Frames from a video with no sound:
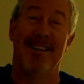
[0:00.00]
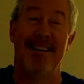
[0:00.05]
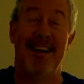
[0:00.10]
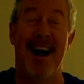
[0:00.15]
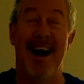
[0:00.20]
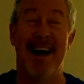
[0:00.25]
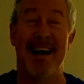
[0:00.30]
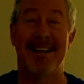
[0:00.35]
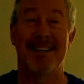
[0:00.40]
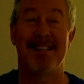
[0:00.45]

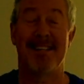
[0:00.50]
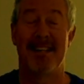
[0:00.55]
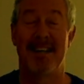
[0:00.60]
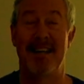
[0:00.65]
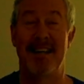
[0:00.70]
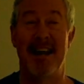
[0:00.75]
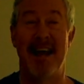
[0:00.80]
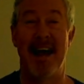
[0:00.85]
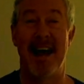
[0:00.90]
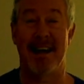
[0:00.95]
nice.
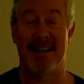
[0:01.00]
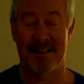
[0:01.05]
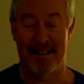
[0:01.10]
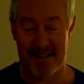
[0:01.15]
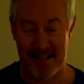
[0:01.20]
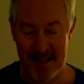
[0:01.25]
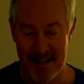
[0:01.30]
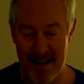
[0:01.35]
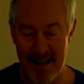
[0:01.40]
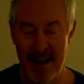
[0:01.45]

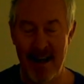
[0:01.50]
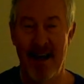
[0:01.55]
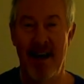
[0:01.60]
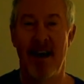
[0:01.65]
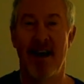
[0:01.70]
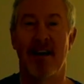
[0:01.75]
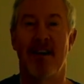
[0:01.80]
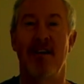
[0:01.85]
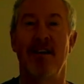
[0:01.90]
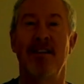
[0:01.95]
Next,
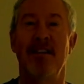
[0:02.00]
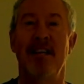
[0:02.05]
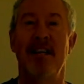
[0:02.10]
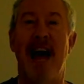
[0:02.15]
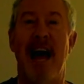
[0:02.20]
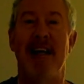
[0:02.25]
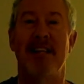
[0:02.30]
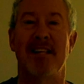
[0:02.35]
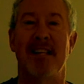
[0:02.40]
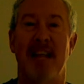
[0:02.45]

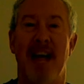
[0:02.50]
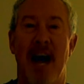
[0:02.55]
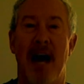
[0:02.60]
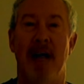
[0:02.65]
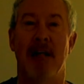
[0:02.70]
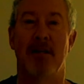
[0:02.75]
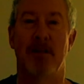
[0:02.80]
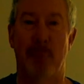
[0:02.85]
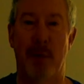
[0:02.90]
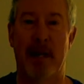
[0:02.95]

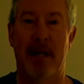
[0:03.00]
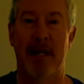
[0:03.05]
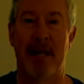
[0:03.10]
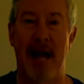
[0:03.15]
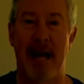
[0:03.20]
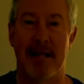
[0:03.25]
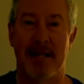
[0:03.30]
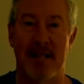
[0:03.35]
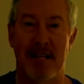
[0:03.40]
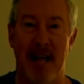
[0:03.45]
Kundalini,
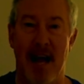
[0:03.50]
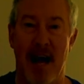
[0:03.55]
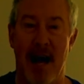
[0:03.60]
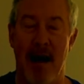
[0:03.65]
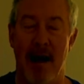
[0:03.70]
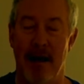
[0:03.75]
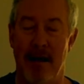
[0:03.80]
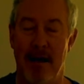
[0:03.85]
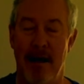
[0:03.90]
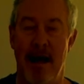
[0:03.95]

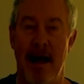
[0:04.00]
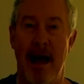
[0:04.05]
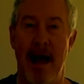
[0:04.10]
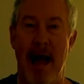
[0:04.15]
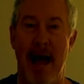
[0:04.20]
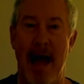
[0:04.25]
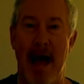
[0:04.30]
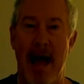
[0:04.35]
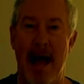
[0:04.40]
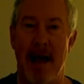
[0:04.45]
Trikonasana,
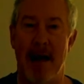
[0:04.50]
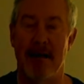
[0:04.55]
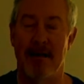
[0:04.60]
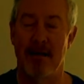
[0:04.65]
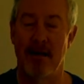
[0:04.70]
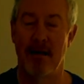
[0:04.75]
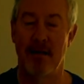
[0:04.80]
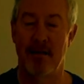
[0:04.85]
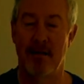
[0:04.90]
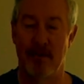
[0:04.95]
hand
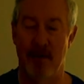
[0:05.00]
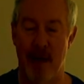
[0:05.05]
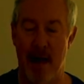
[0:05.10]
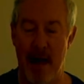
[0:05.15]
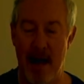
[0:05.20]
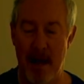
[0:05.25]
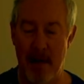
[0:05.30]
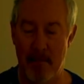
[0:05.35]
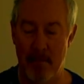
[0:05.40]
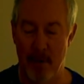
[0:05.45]
to
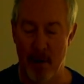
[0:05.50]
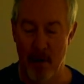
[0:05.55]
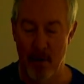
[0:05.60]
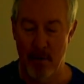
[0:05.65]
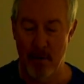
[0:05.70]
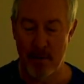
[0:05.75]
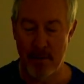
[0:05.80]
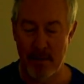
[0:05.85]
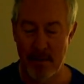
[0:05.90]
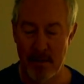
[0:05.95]
head
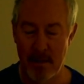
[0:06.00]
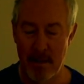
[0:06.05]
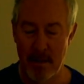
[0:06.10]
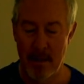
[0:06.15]
pose.